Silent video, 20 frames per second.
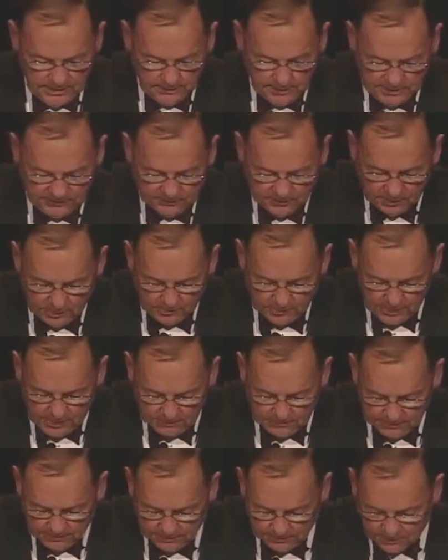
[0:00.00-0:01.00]
President
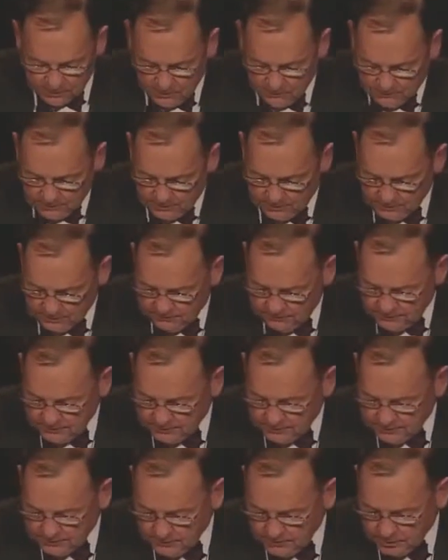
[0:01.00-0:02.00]
Obama took over during a
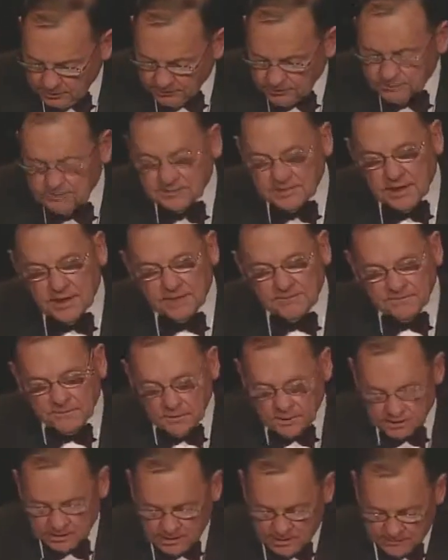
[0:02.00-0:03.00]
very tumultuous time
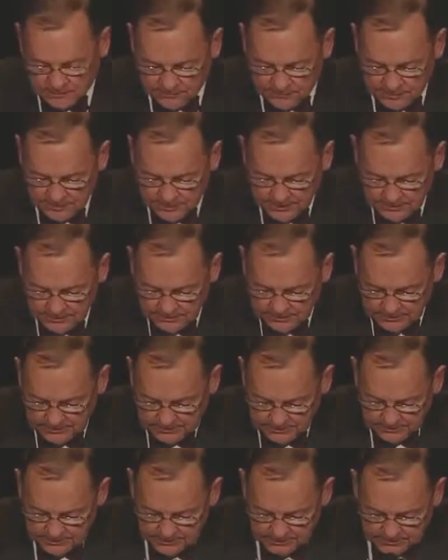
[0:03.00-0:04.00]
for our country.
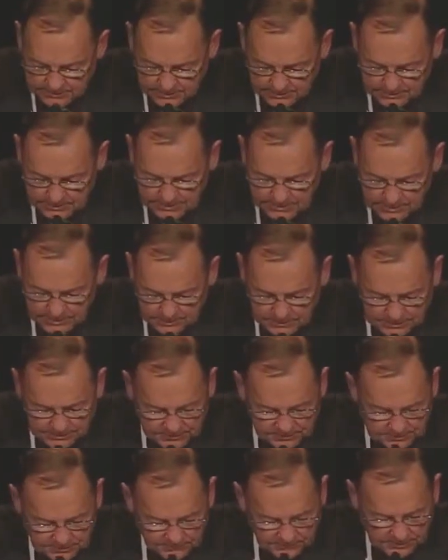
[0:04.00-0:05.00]
In the
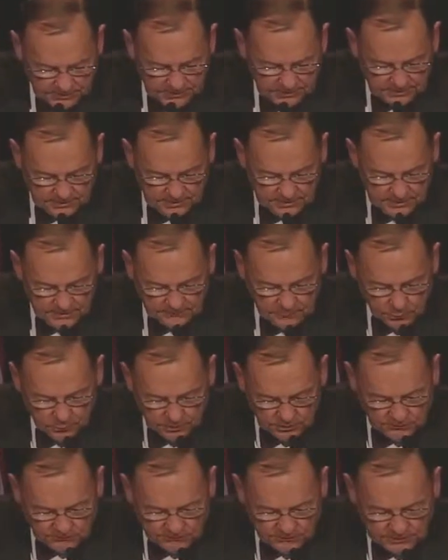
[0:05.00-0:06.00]
midst of, a, of the
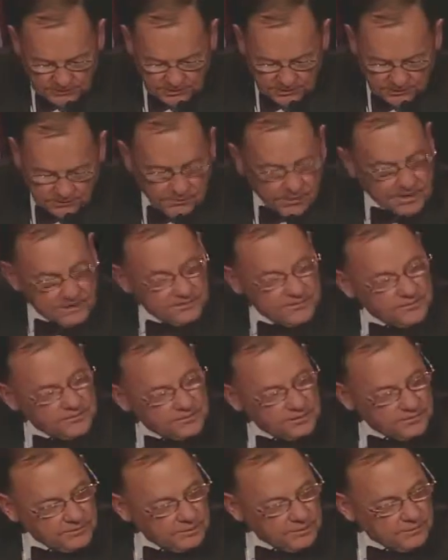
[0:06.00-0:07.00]
worst financial crisis
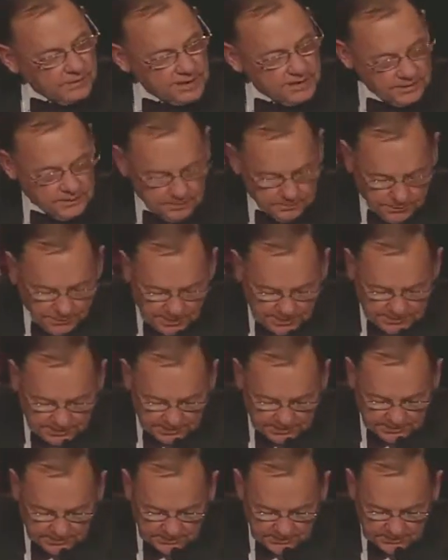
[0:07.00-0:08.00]
since the Great
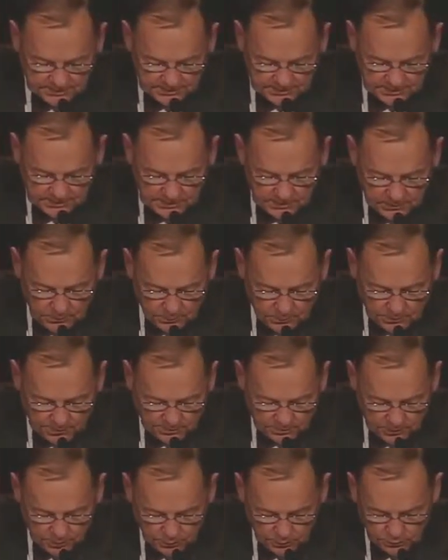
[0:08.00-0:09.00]
Depression,
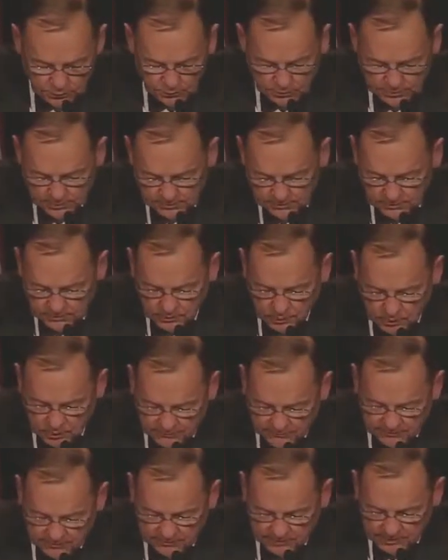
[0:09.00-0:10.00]
with two
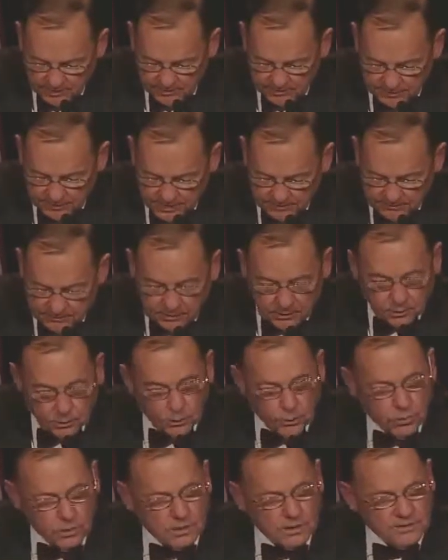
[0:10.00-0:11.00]
costly and unpopular
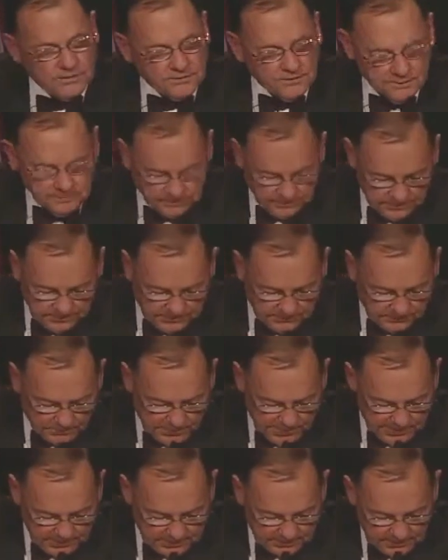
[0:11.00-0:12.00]
wars,
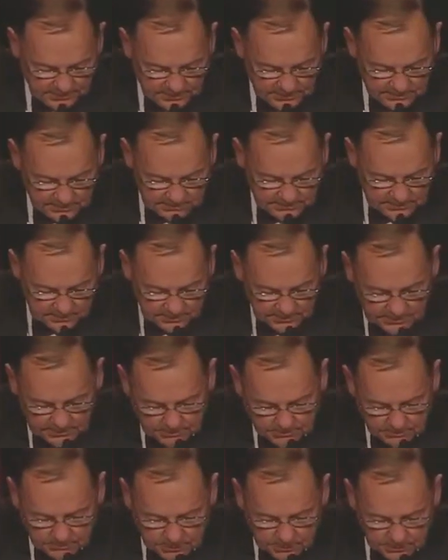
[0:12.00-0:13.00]
despite these
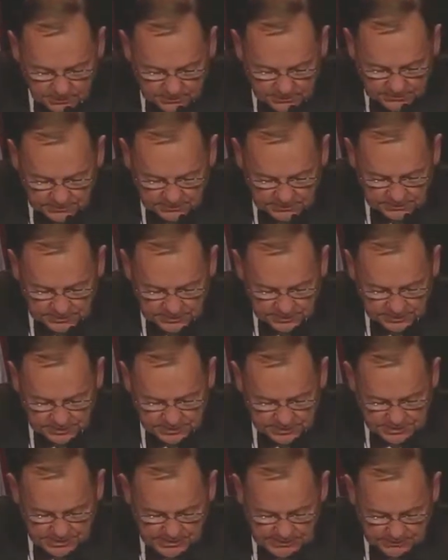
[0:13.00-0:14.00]
imposing
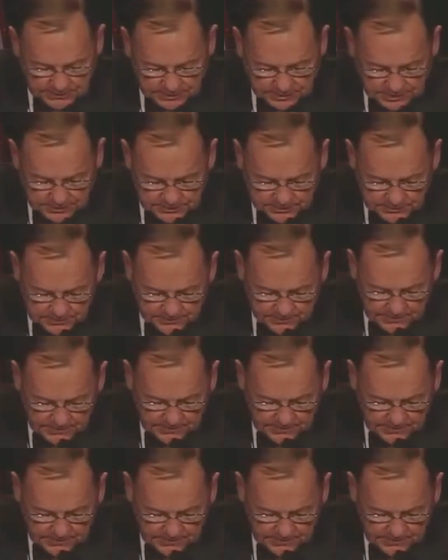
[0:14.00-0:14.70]
challenges,